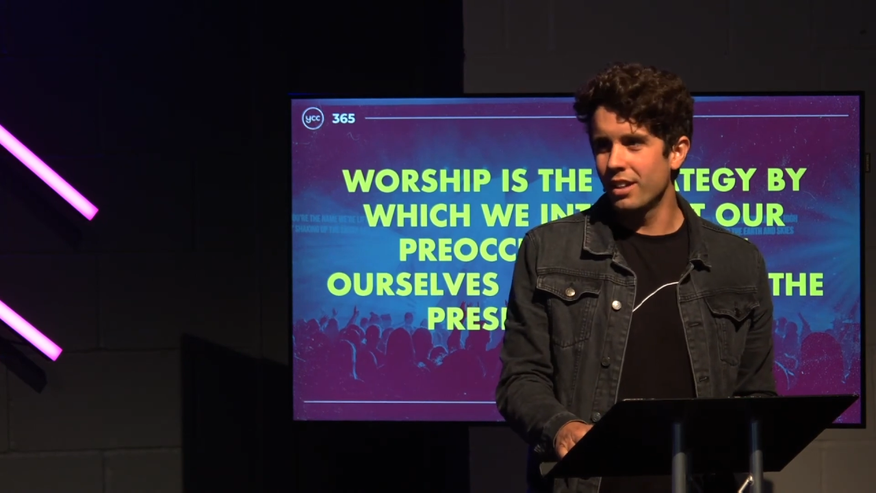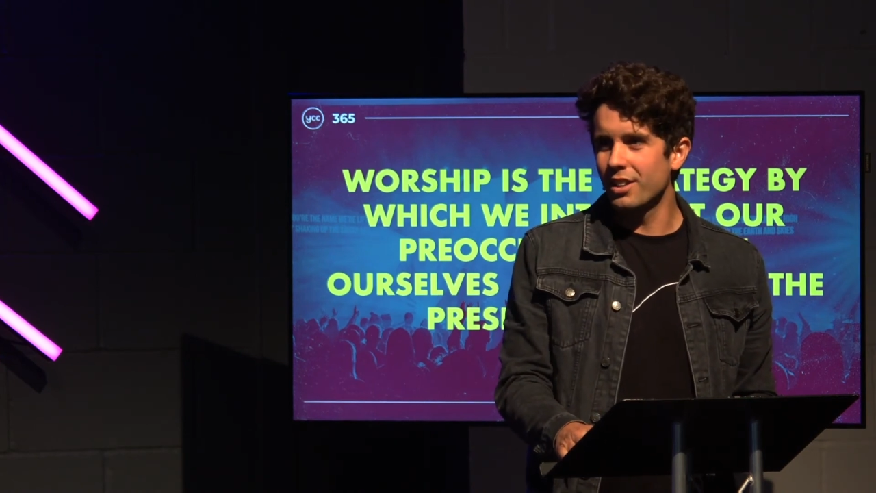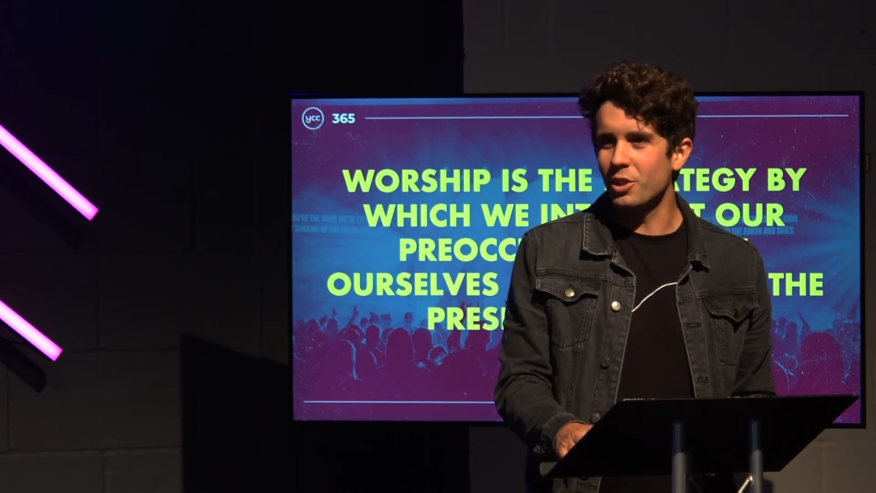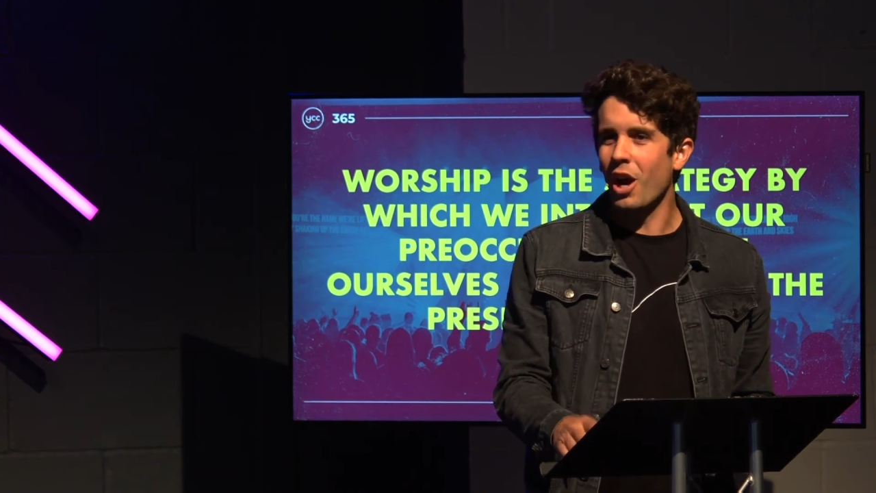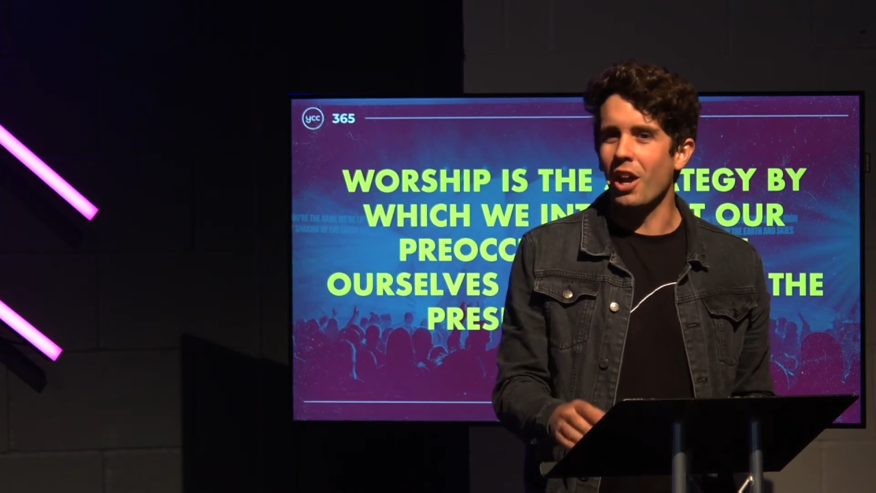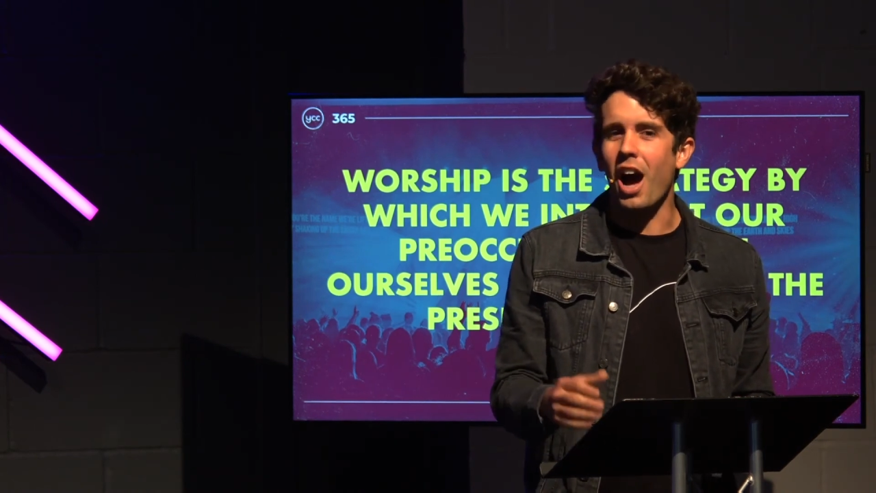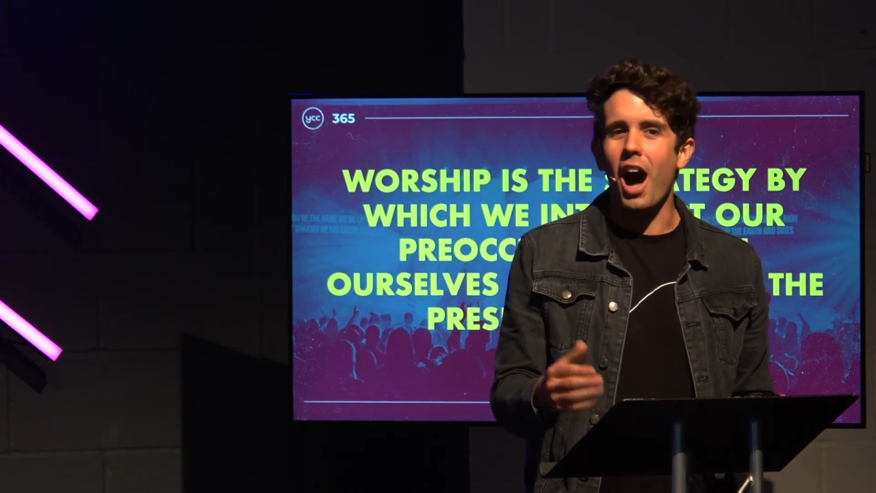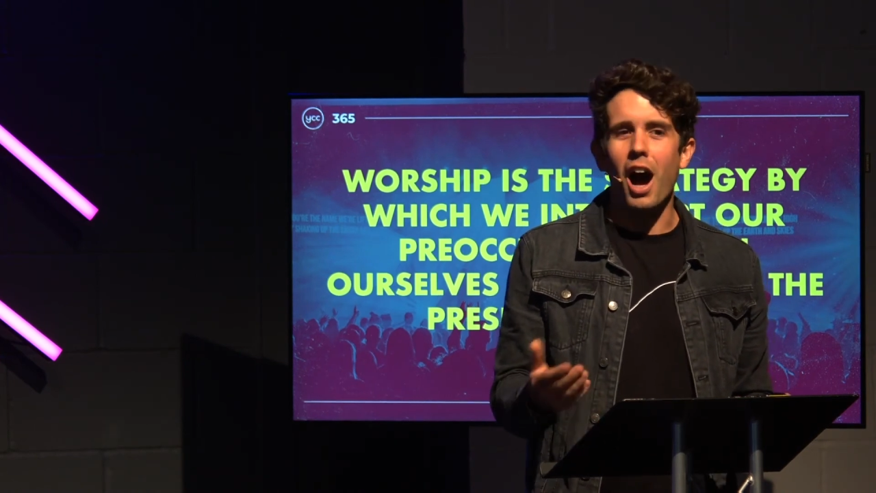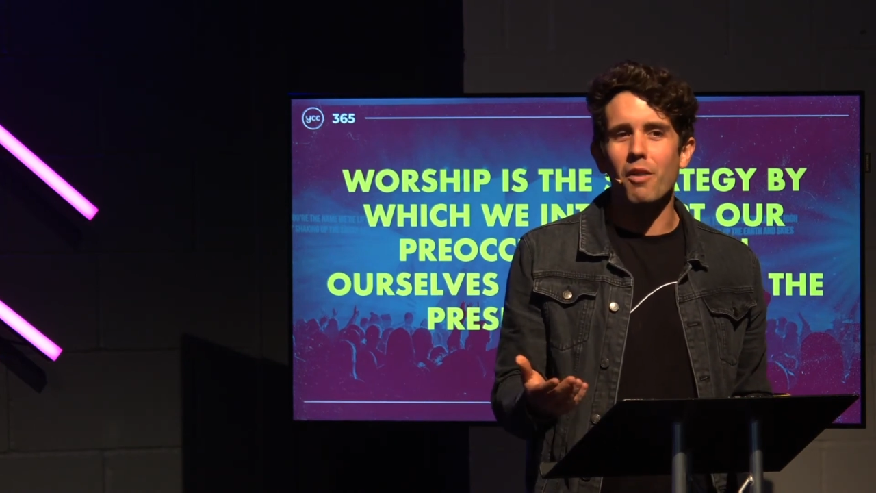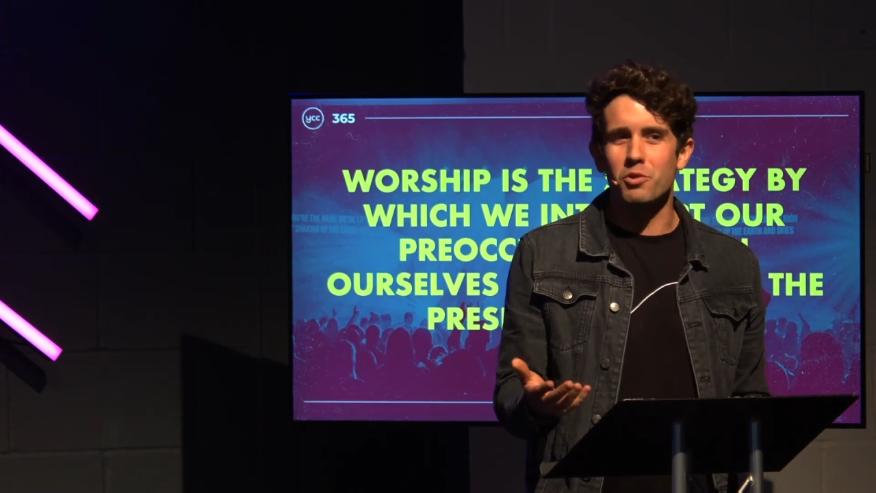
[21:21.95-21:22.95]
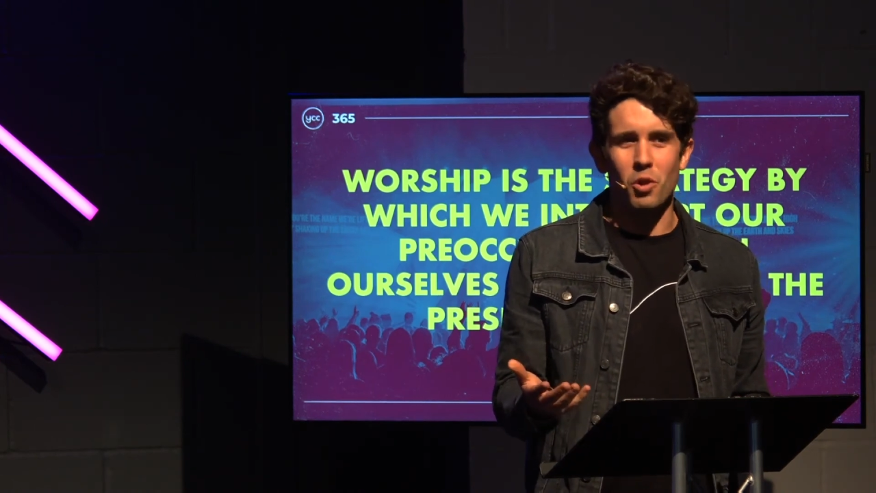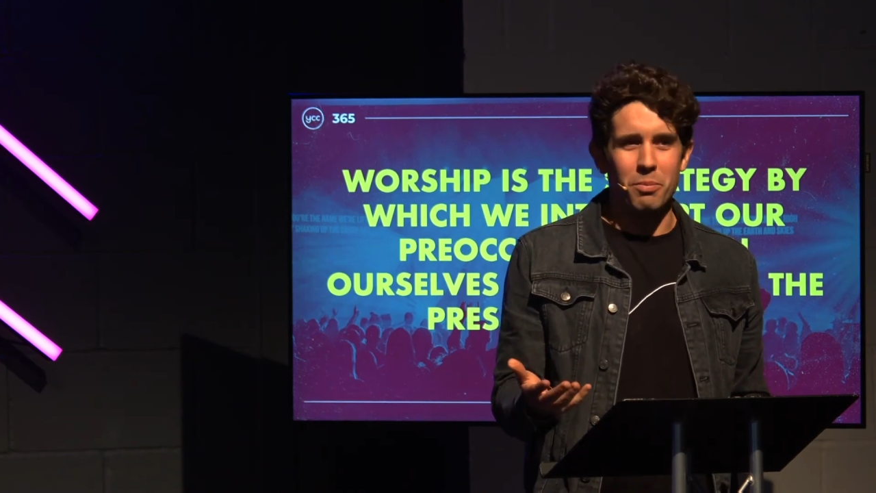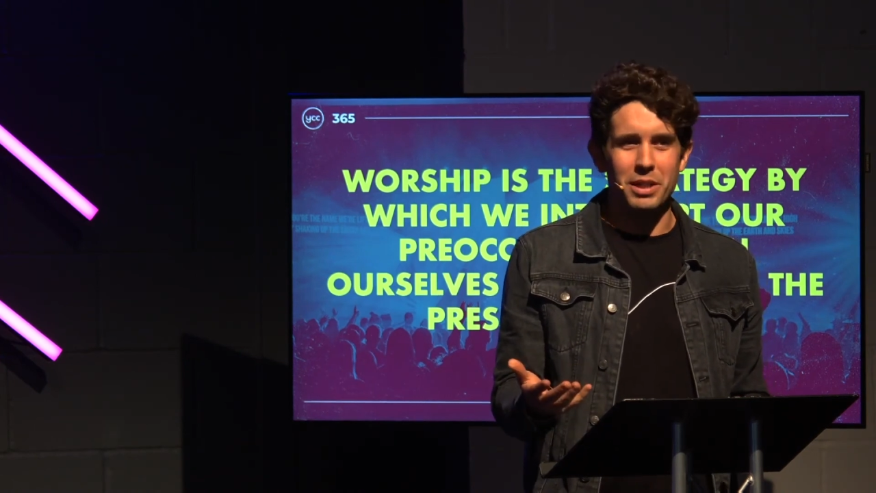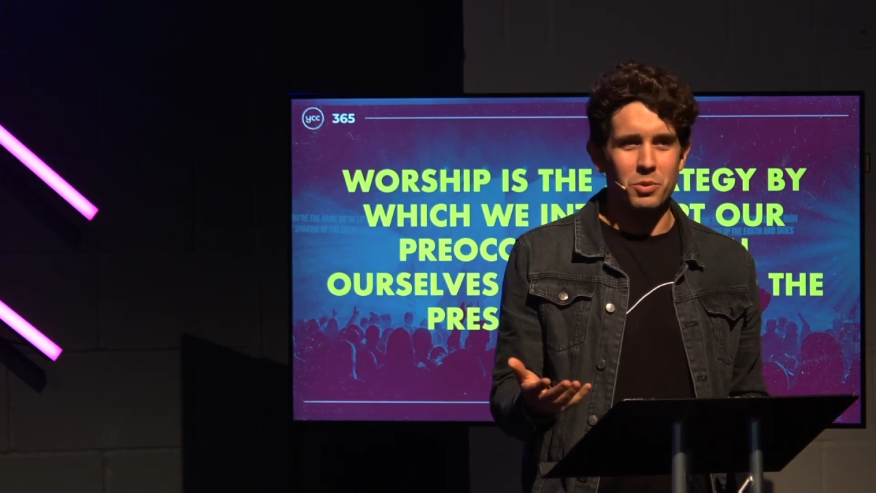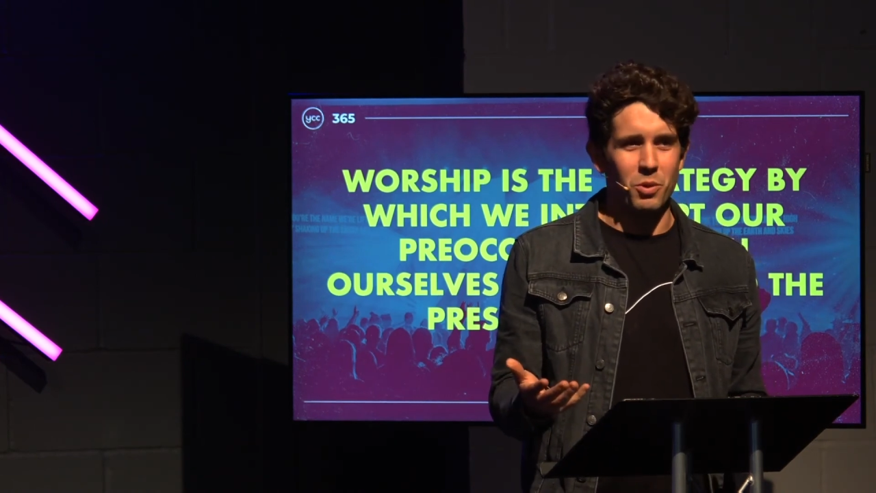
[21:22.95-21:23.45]
you can't half drop
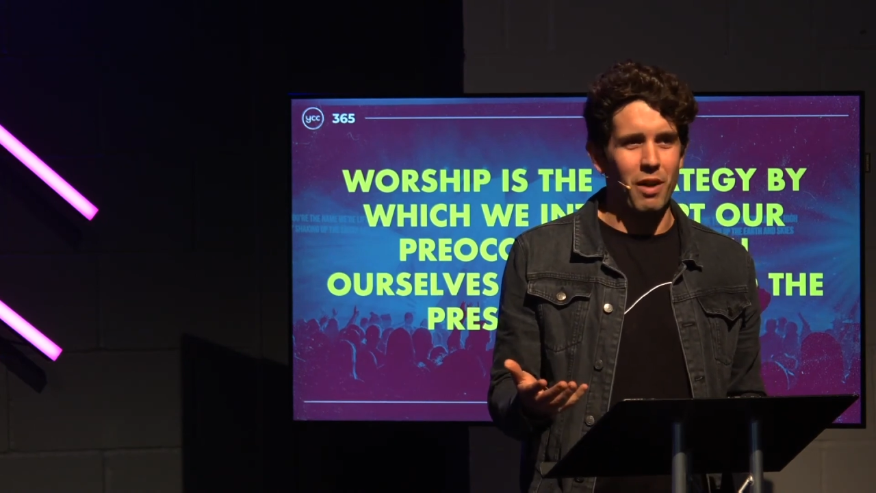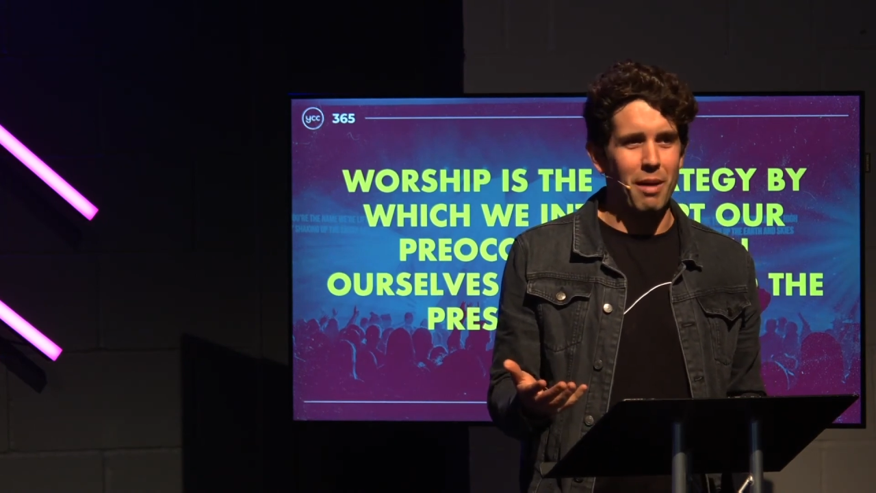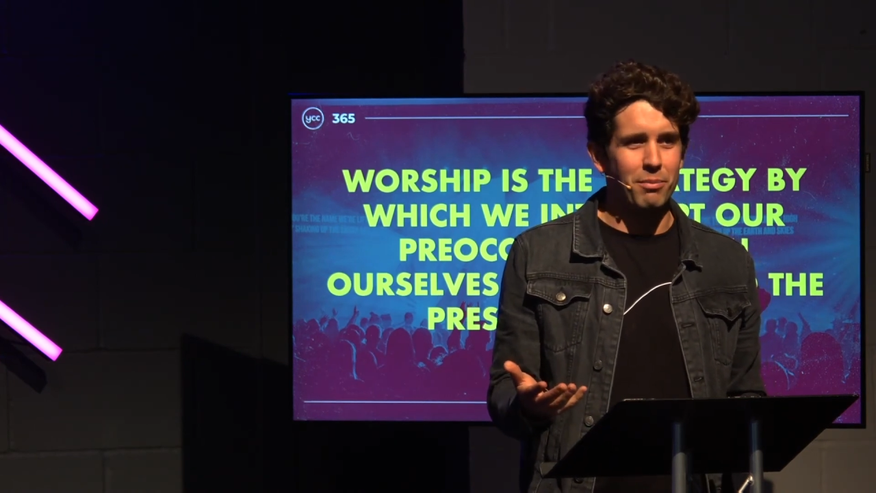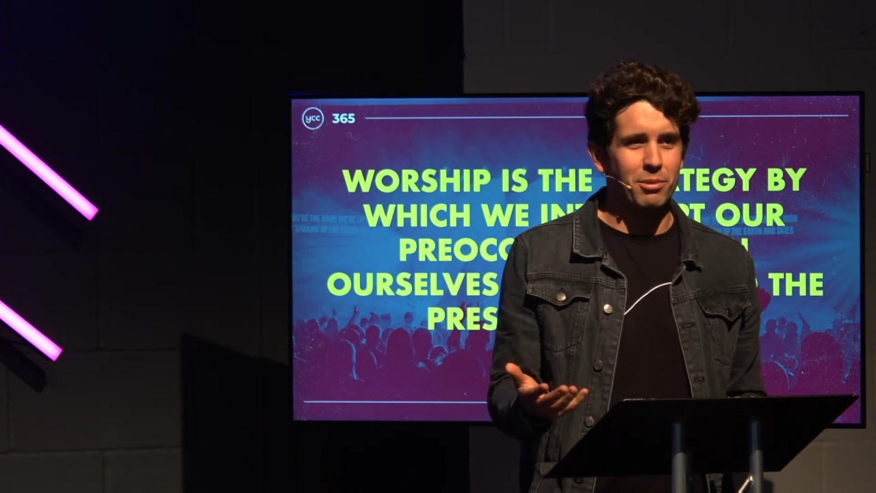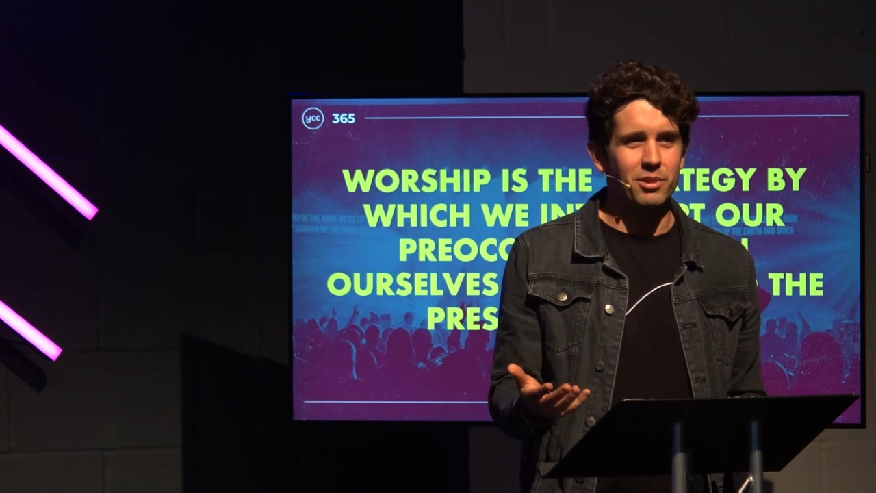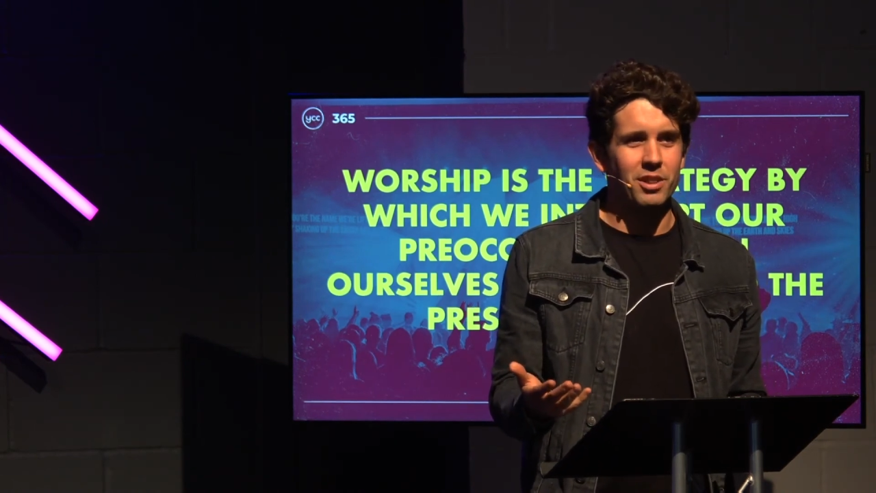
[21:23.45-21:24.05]
into a ramp